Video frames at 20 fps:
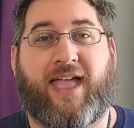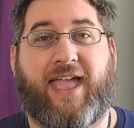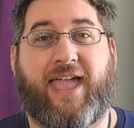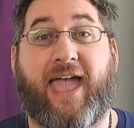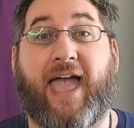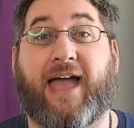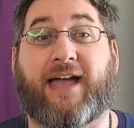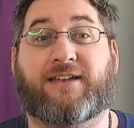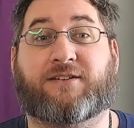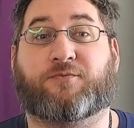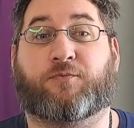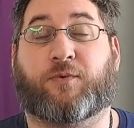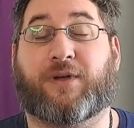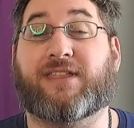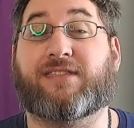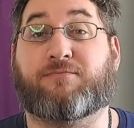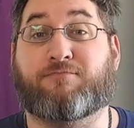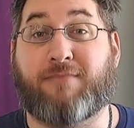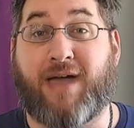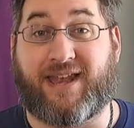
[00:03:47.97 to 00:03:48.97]
and
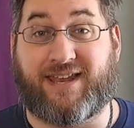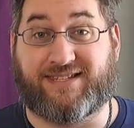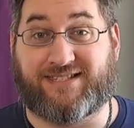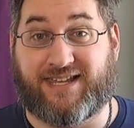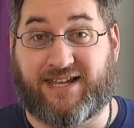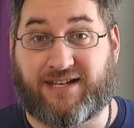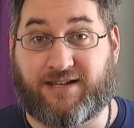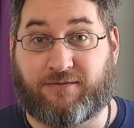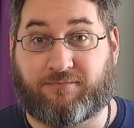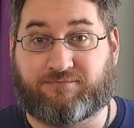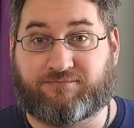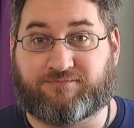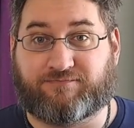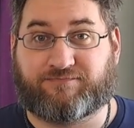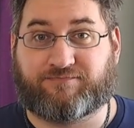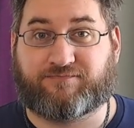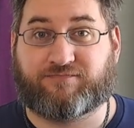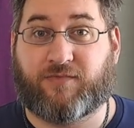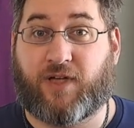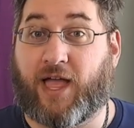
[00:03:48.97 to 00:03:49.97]
with medicine
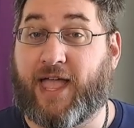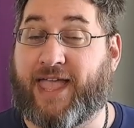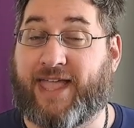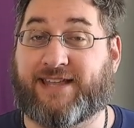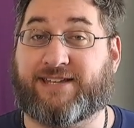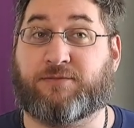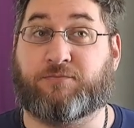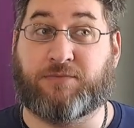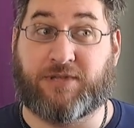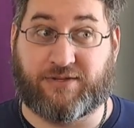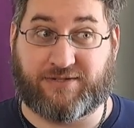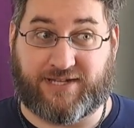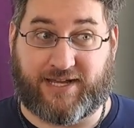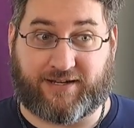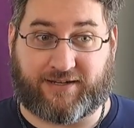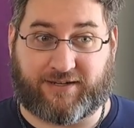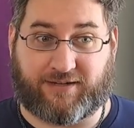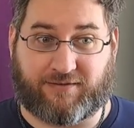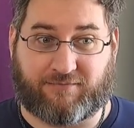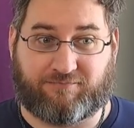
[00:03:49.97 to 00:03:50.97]
and
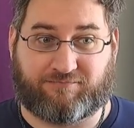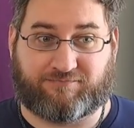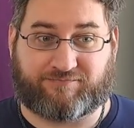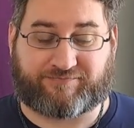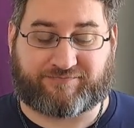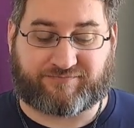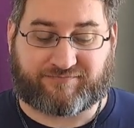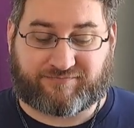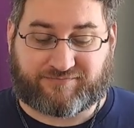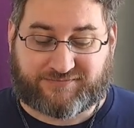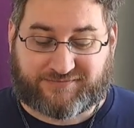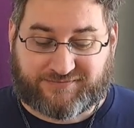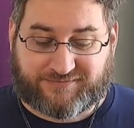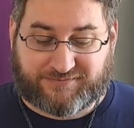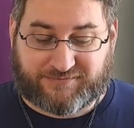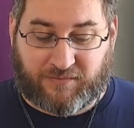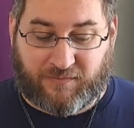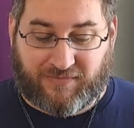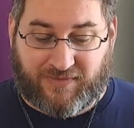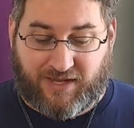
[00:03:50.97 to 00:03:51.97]
music.
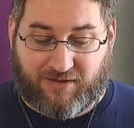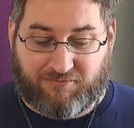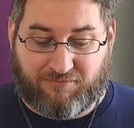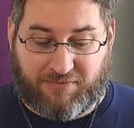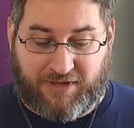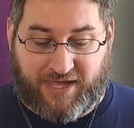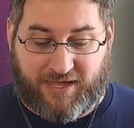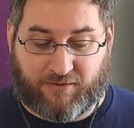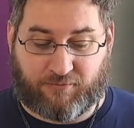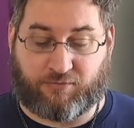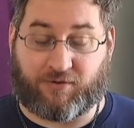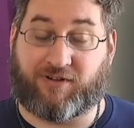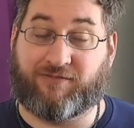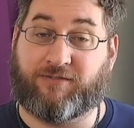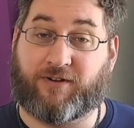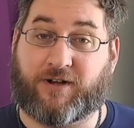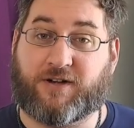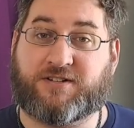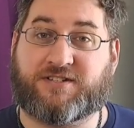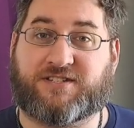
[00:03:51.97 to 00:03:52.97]
Being
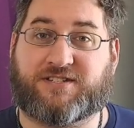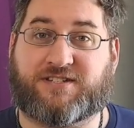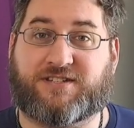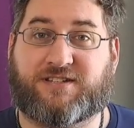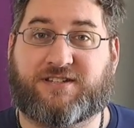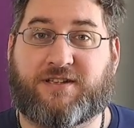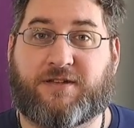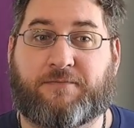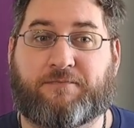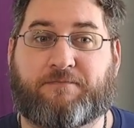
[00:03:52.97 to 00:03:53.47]
reversed,